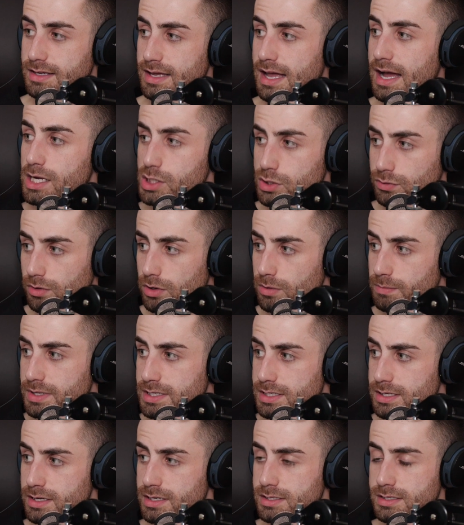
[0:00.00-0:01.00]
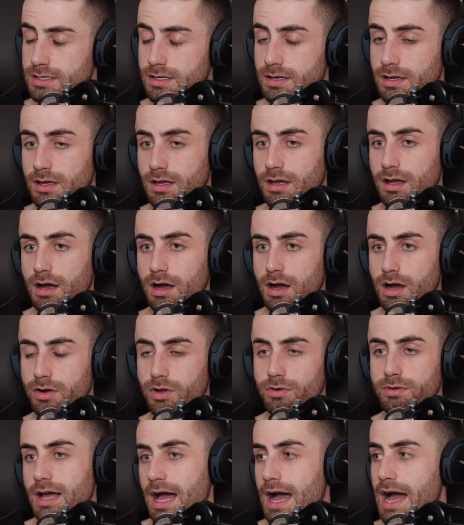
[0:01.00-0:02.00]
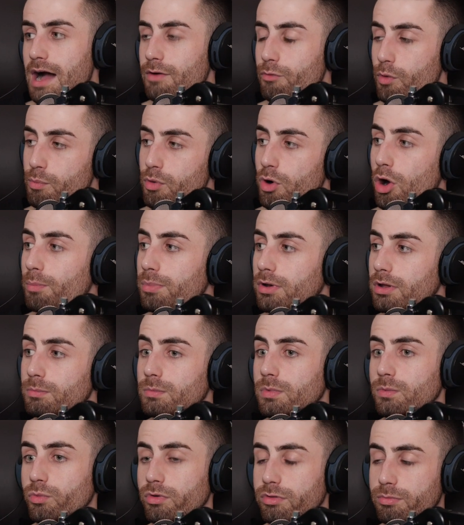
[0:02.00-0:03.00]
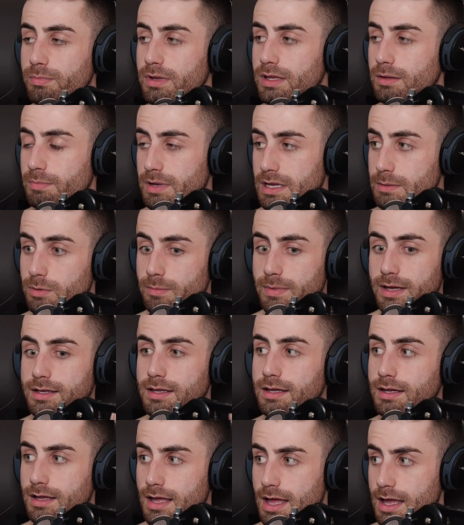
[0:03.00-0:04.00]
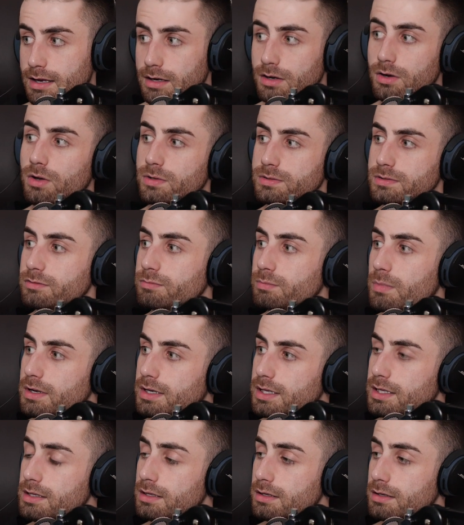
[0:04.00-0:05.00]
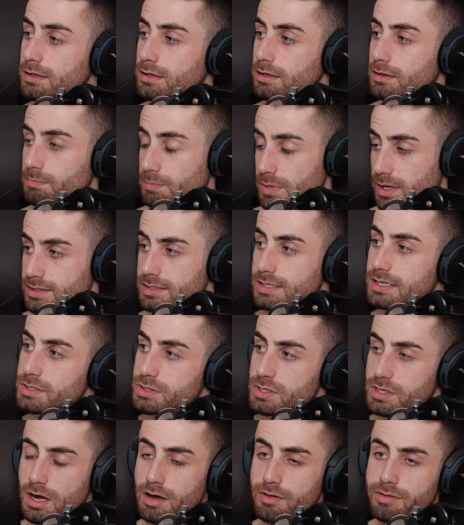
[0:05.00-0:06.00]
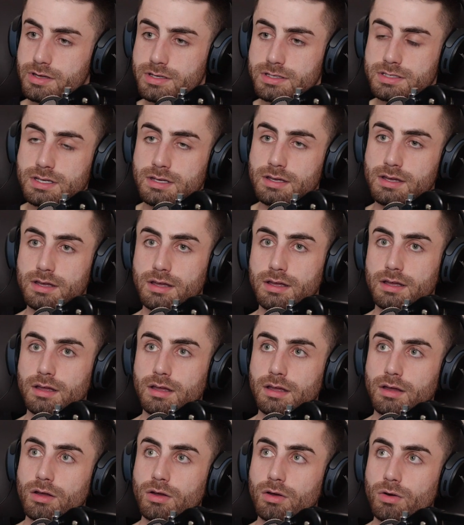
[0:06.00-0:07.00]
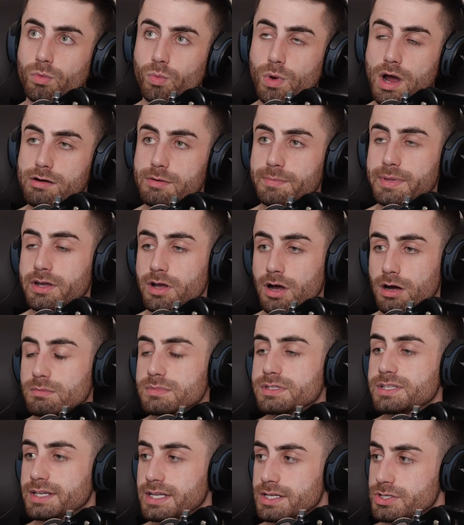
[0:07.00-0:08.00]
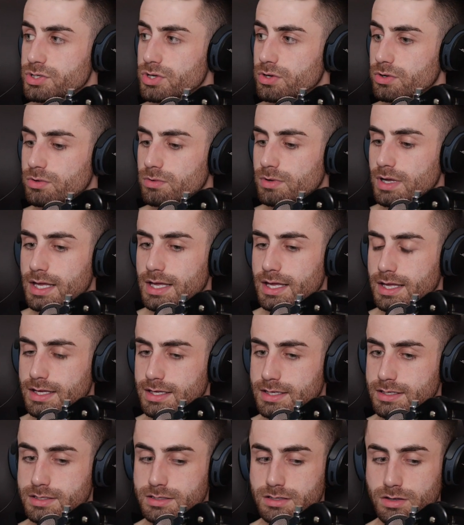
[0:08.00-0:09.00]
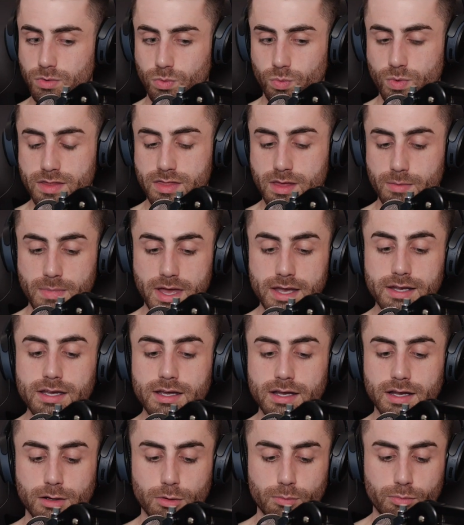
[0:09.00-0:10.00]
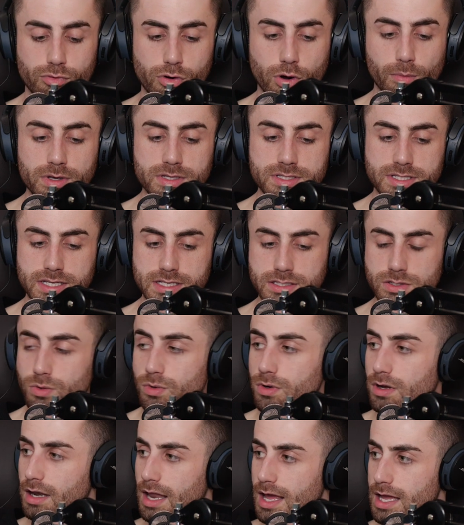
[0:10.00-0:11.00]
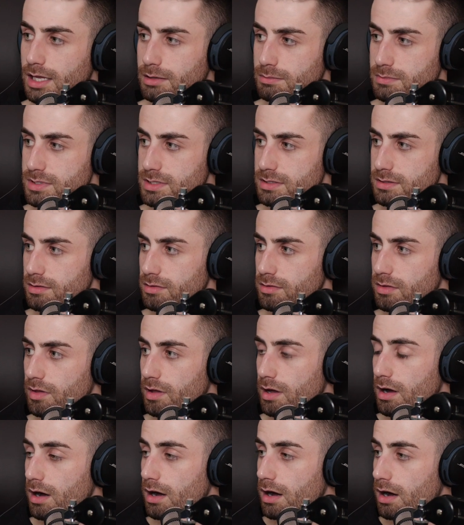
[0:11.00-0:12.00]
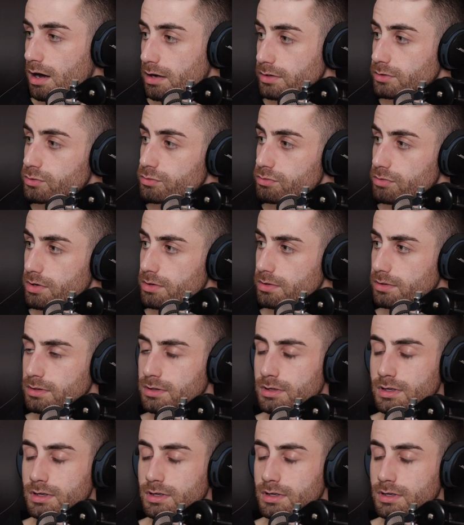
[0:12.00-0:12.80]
cash flow business. I don't have a problem with people making a lot of money by teaching others. Where it becomes an issue is when they're making promises or claims that aren't true,